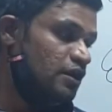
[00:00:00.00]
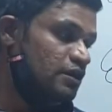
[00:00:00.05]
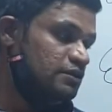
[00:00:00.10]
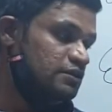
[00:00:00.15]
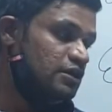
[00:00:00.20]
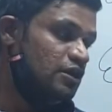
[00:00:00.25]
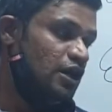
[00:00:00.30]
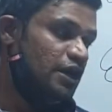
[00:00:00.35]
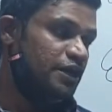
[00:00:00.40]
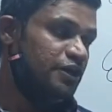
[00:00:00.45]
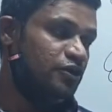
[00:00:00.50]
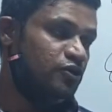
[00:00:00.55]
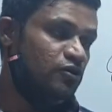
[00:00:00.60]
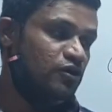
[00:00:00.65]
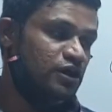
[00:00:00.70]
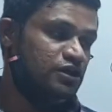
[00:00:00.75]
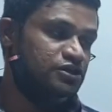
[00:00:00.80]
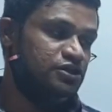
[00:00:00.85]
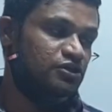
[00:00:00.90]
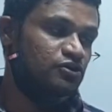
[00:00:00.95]
the
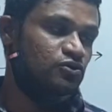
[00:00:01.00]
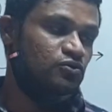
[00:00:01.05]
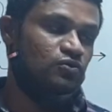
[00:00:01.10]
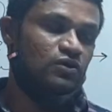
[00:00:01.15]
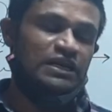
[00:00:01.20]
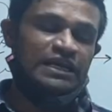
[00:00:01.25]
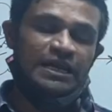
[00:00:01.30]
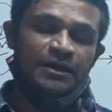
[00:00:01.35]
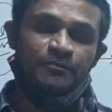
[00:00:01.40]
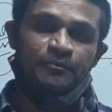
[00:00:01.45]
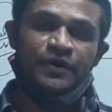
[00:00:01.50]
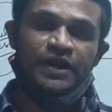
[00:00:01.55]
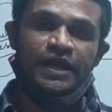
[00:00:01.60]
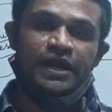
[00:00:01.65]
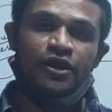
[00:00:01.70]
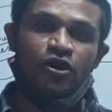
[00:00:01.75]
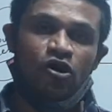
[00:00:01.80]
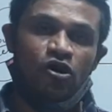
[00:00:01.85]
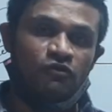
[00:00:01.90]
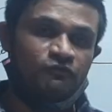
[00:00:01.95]
introduction to
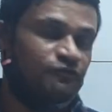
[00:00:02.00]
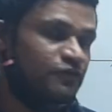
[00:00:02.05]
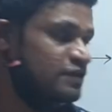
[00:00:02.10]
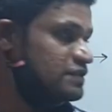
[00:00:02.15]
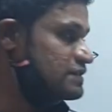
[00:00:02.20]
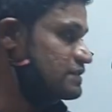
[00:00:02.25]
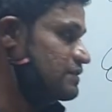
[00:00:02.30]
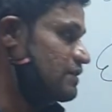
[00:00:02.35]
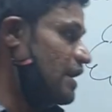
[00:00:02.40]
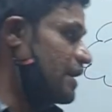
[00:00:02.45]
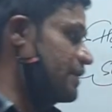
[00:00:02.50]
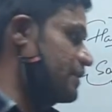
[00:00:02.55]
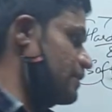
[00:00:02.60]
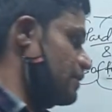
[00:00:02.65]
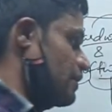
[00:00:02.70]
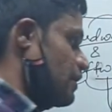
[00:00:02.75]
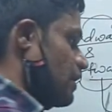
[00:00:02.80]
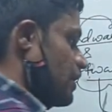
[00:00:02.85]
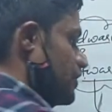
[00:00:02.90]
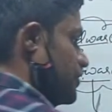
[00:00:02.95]
LibreOffice Writer, a